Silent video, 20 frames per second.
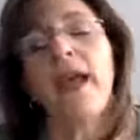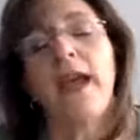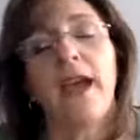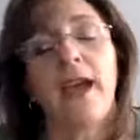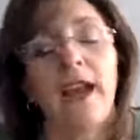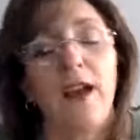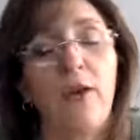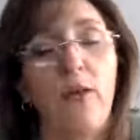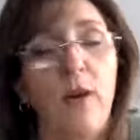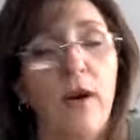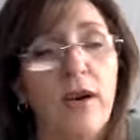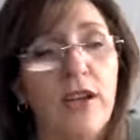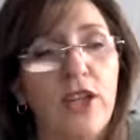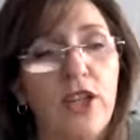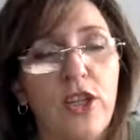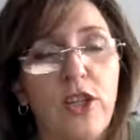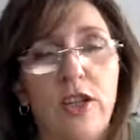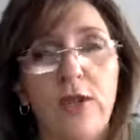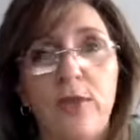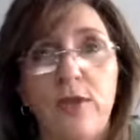And I want to
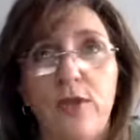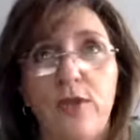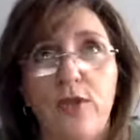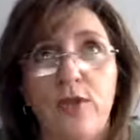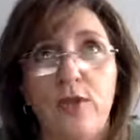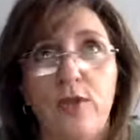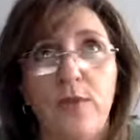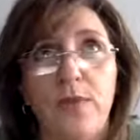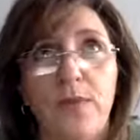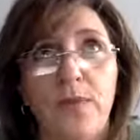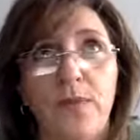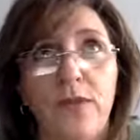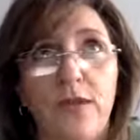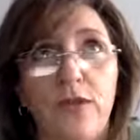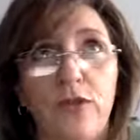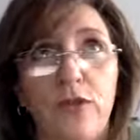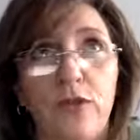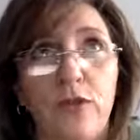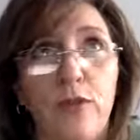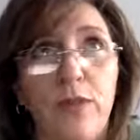share with you the
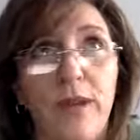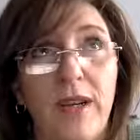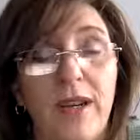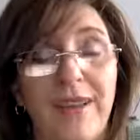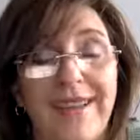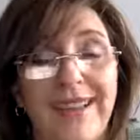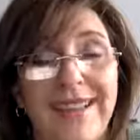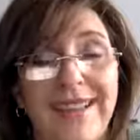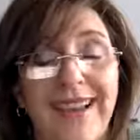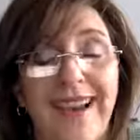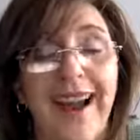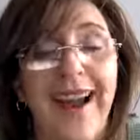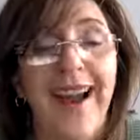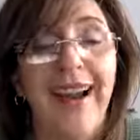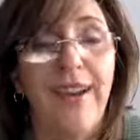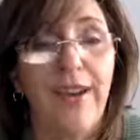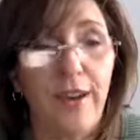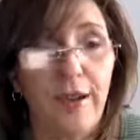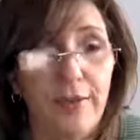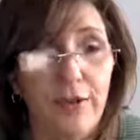truth because
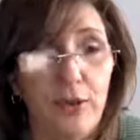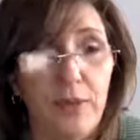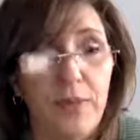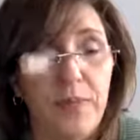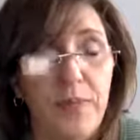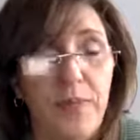I love you.